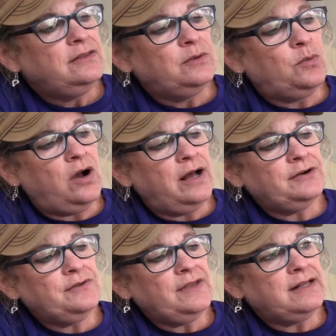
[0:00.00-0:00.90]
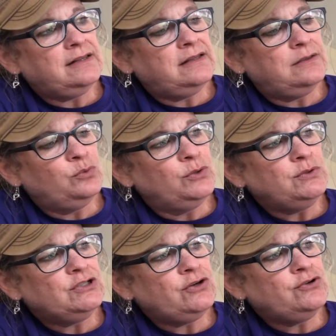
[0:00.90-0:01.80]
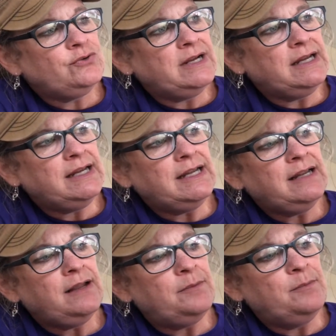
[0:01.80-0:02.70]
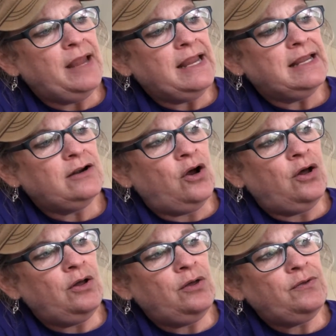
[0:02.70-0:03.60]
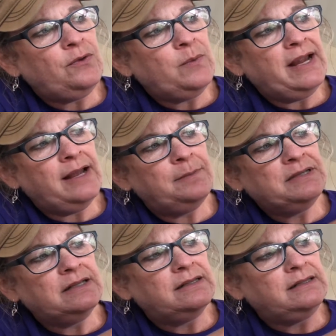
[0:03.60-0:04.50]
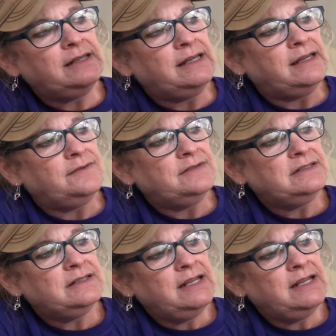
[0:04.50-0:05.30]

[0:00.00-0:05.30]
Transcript: the water that the roots are drinking, make it all the way up to the leaves.